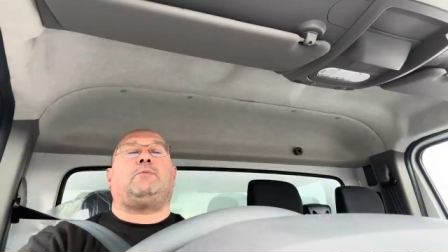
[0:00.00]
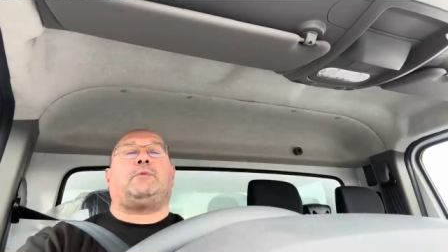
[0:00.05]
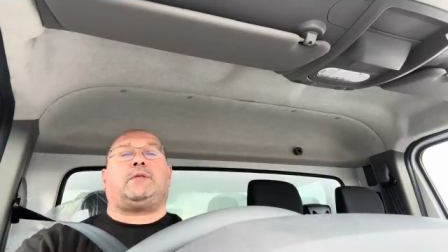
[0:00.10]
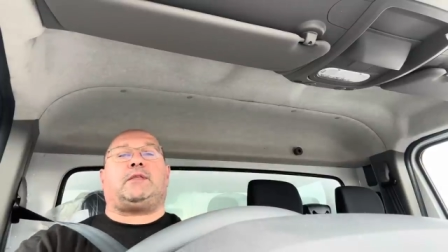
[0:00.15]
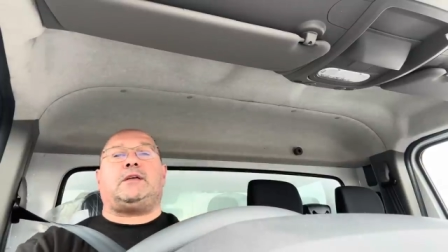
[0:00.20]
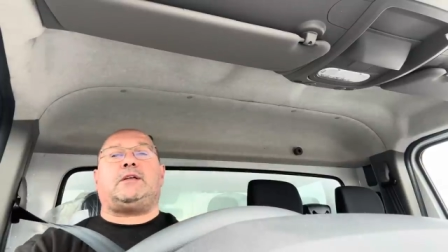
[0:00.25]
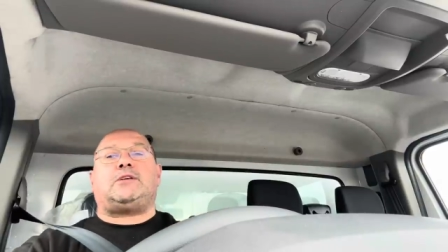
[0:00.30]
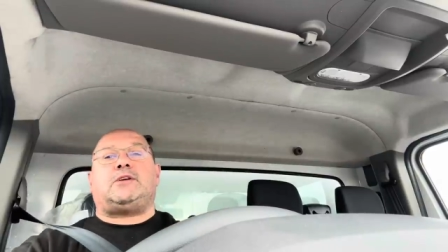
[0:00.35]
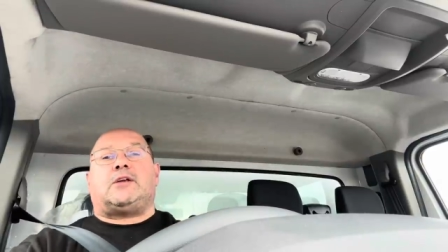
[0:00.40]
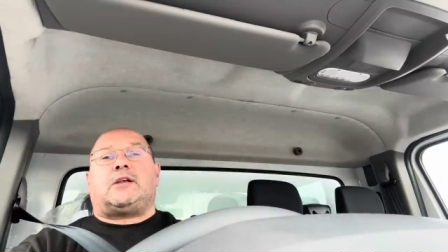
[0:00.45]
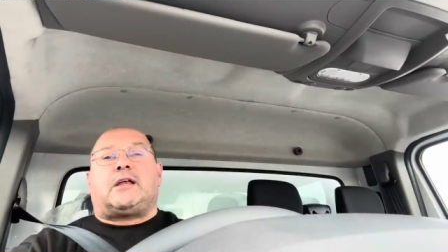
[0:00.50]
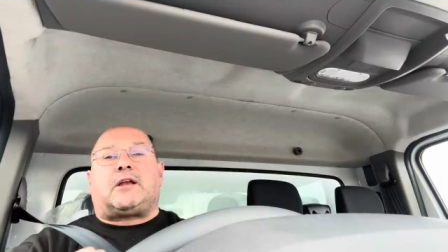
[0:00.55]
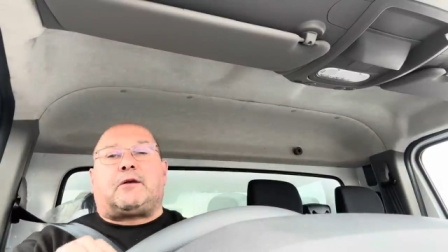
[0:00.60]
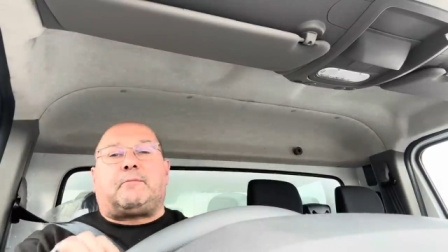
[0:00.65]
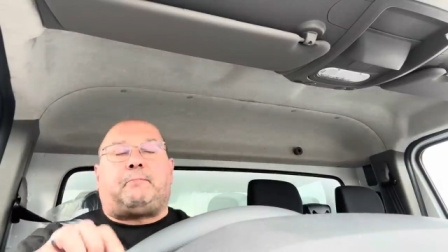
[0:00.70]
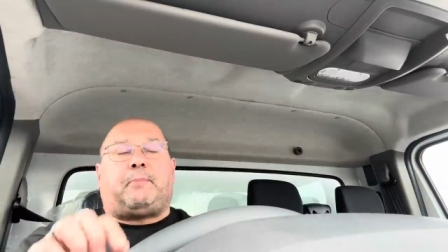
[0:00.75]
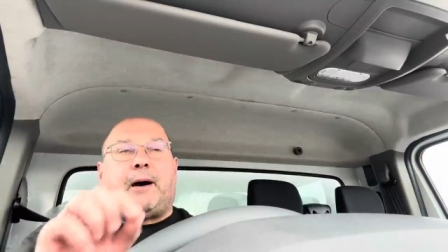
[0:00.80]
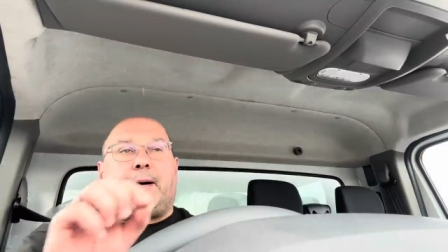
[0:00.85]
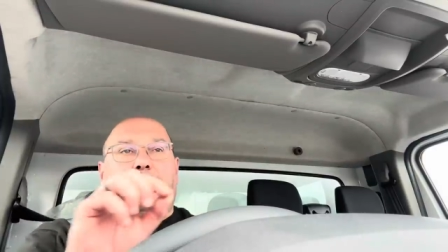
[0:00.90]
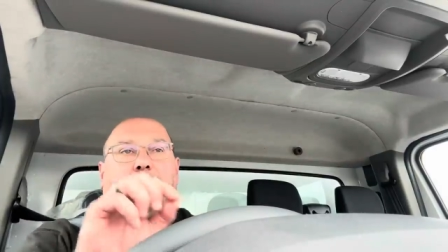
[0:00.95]
within your little
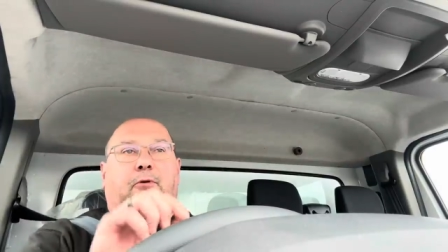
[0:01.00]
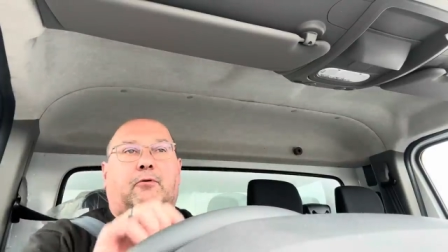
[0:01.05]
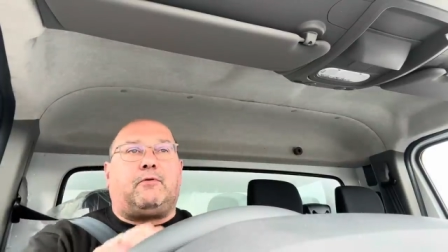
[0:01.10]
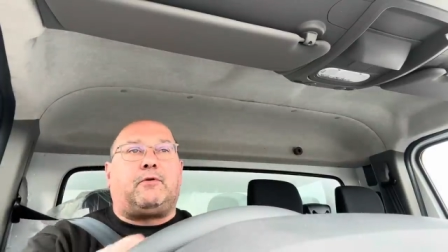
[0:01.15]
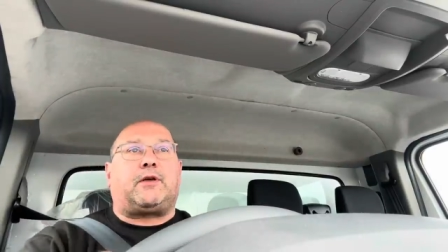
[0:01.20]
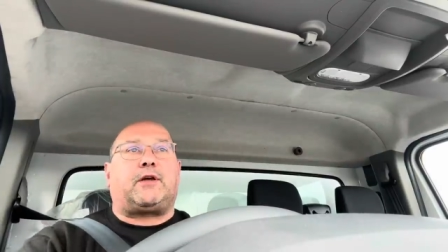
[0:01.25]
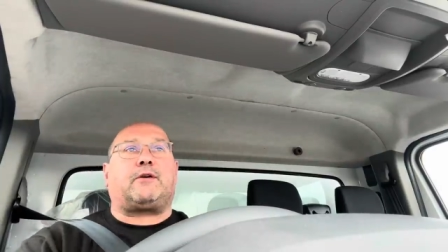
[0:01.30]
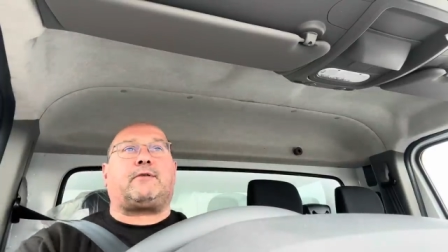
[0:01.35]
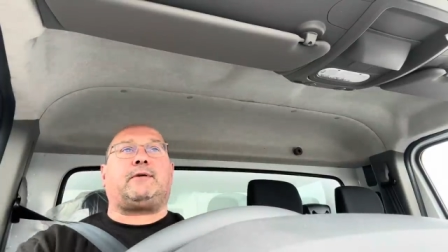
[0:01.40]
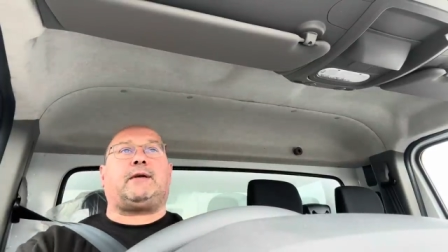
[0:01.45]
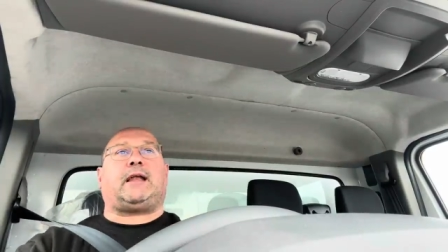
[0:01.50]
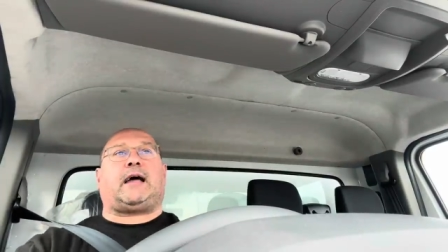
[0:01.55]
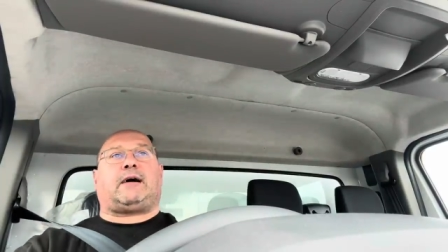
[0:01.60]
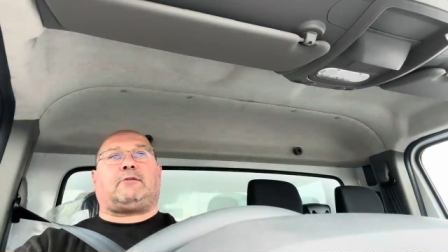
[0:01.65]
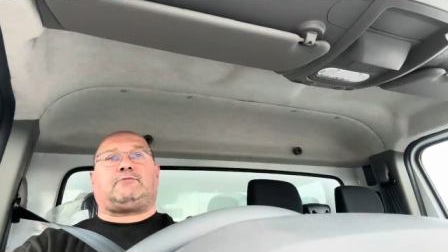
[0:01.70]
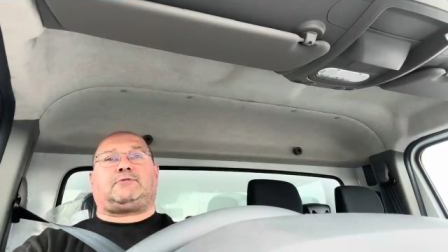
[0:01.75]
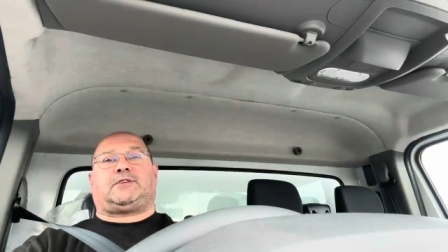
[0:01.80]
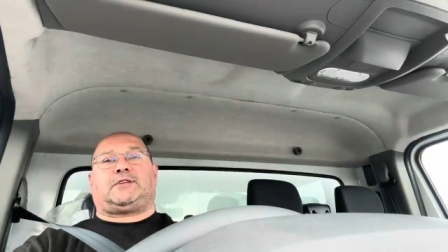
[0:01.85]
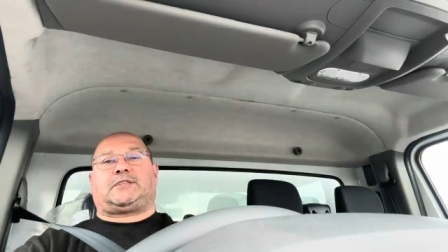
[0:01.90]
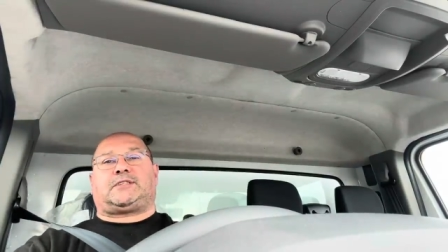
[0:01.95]
bubble that you're
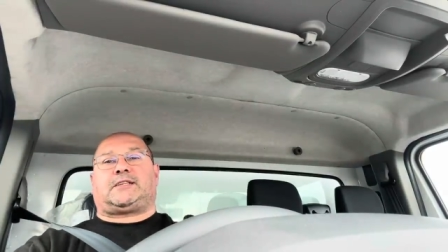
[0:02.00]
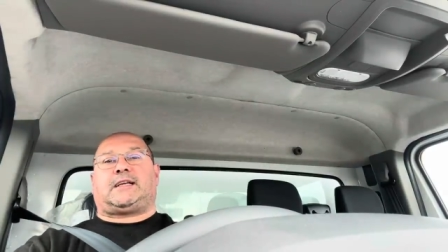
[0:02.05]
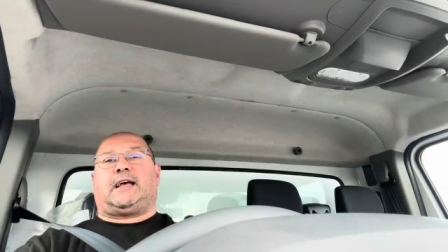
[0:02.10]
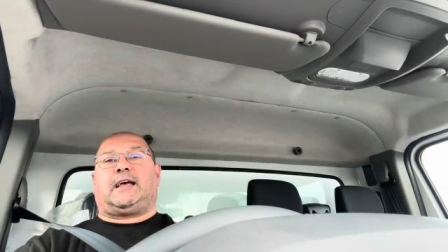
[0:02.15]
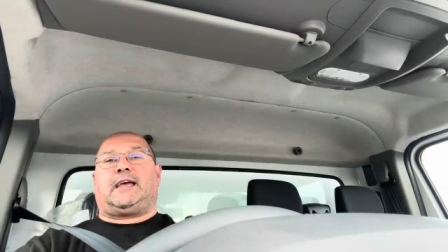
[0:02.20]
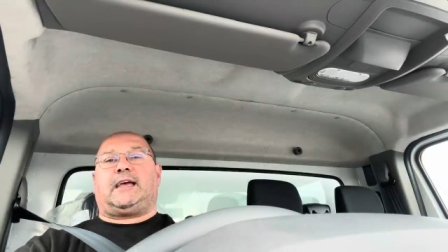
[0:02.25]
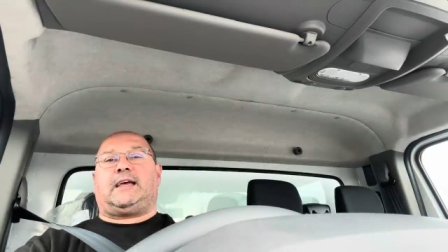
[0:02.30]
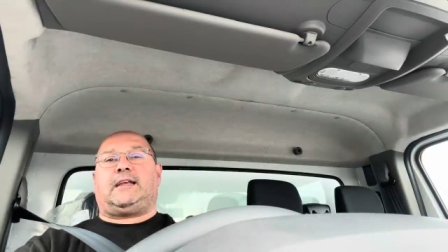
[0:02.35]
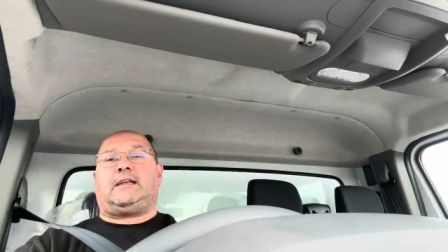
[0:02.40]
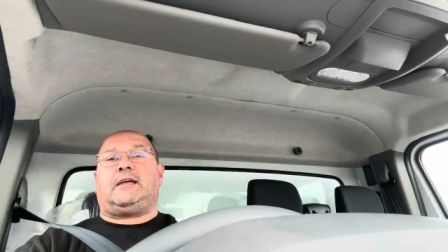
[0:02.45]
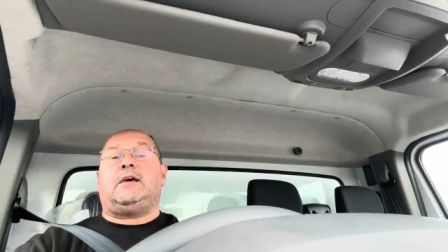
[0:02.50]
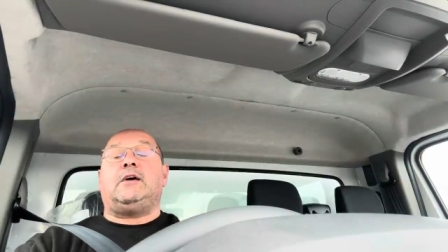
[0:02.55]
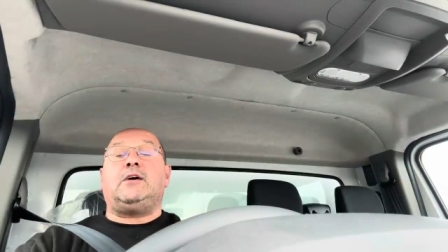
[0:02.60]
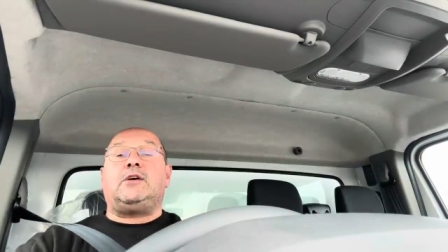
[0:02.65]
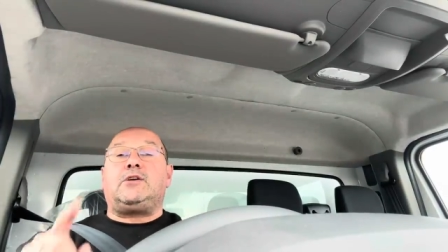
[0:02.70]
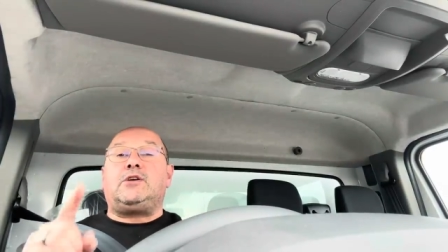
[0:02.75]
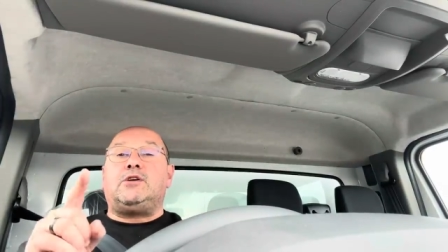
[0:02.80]
allowed to stay in.